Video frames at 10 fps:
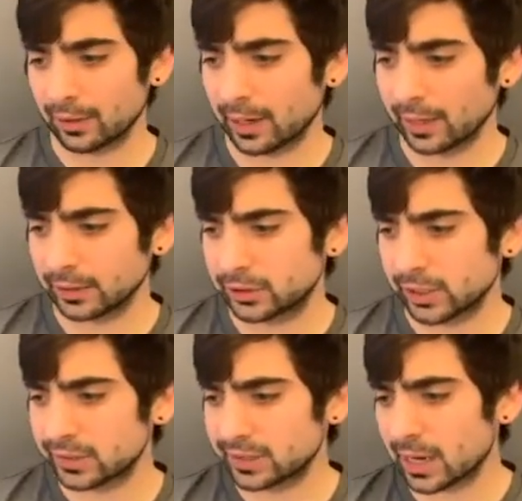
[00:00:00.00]
And I
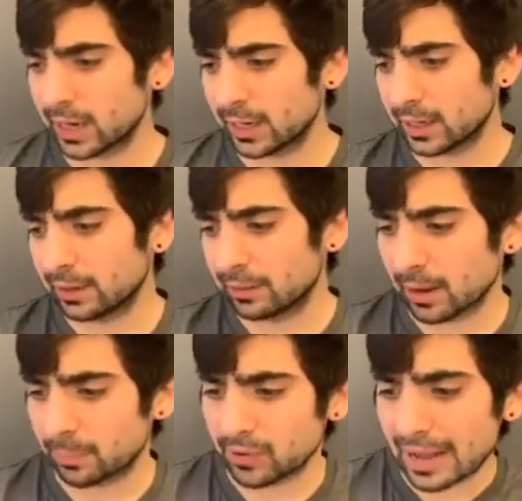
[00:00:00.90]
just got a
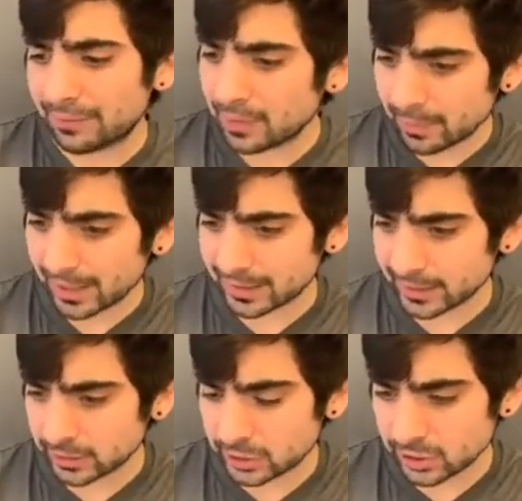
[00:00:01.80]
private
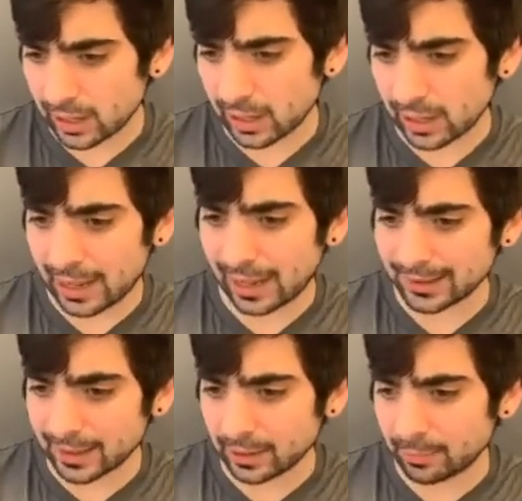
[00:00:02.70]
message
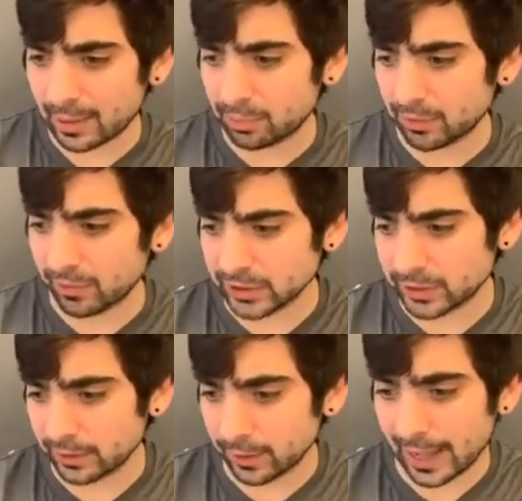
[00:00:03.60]
asking about
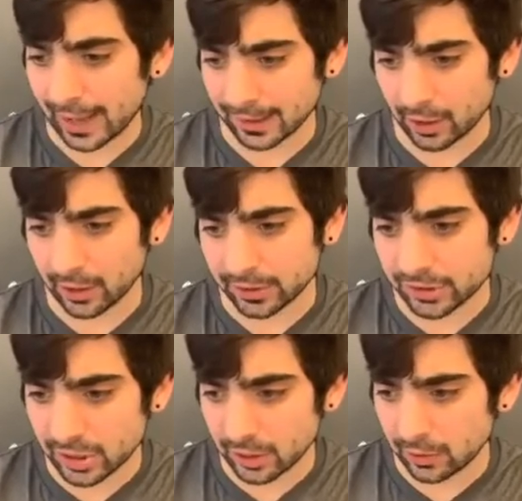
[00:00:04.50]
provisional cast-on.
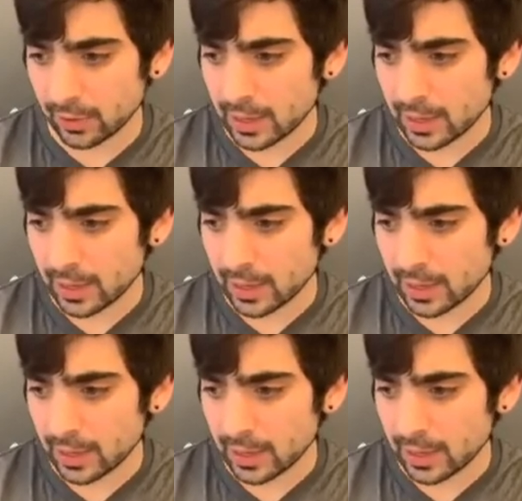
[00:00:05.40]
So